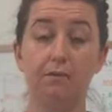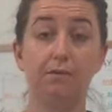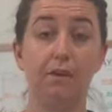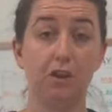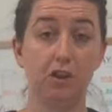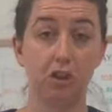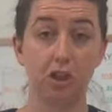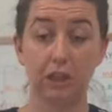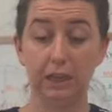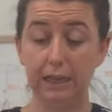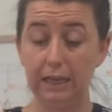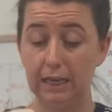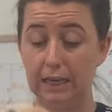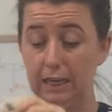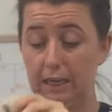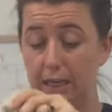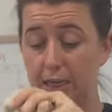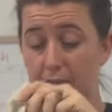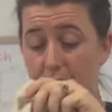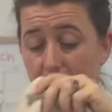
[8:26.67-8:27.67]
French
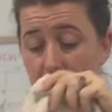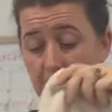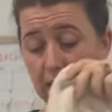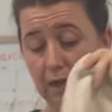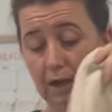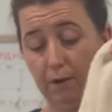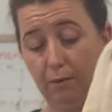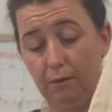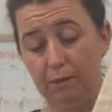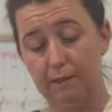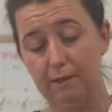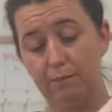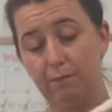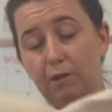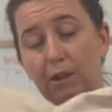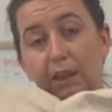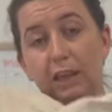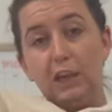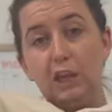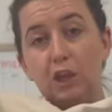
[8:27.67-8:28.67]
linen with some
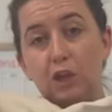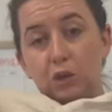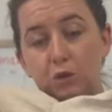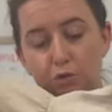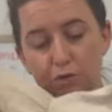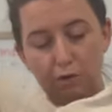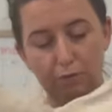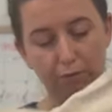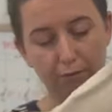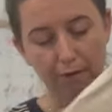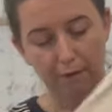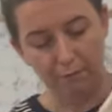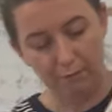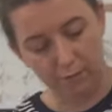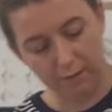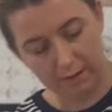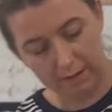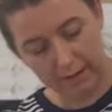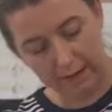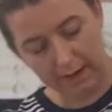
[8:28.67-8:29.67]
really cute ruffle
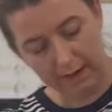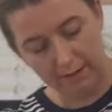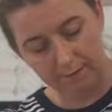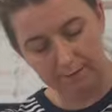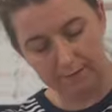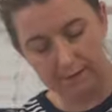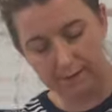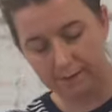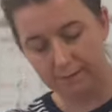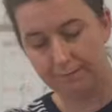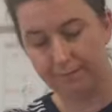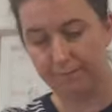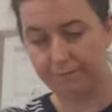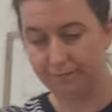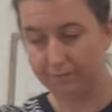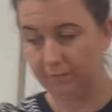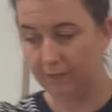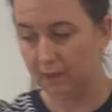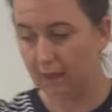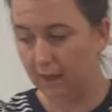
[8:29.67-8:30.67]
sleeves.
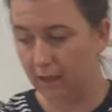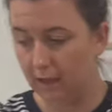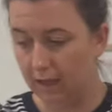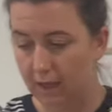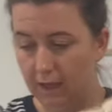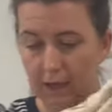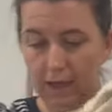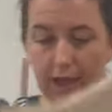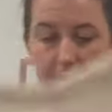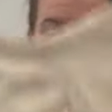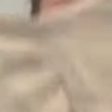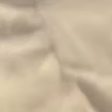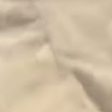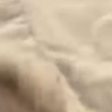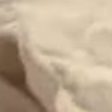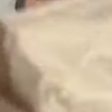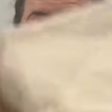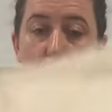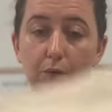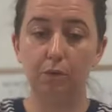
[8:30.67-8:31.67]
It
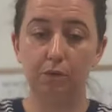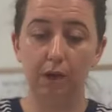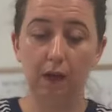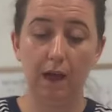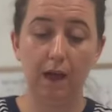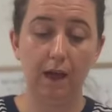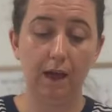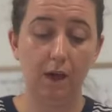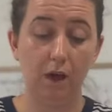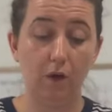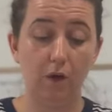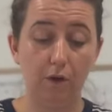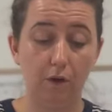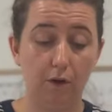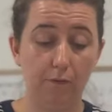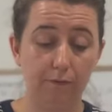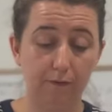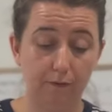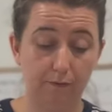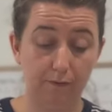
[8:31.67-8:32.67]
sold uh, on
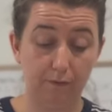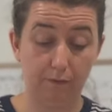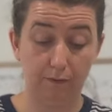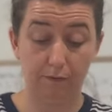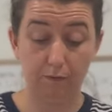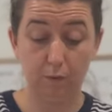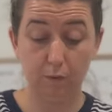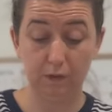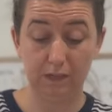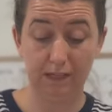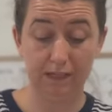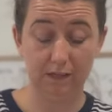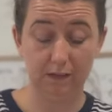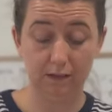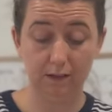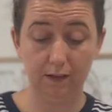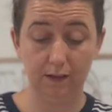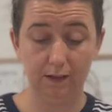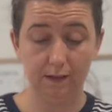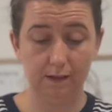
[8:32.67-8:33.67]
offer for
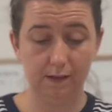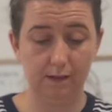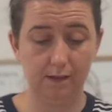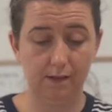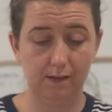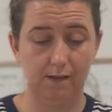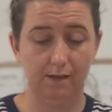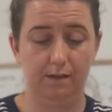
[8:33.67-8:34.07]
$40.